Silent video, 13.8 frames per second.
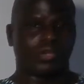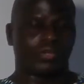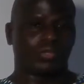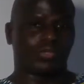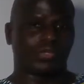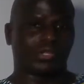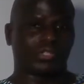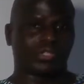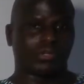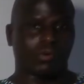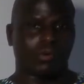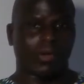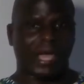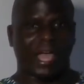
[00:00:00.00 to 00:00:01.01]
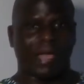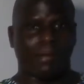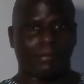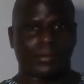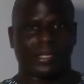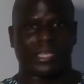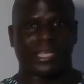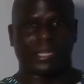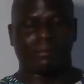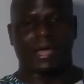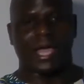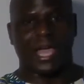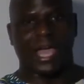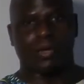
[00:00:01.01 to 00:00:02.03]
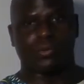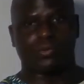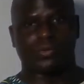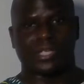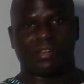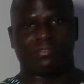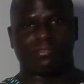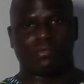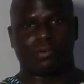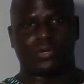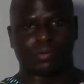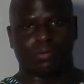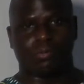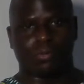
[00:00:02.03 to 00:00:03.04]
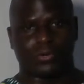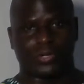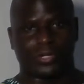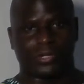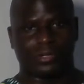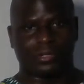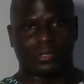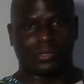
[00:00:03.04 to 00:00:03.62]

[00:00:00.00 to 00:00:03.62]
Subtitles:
you just saw what happened in my house at 4 a.m,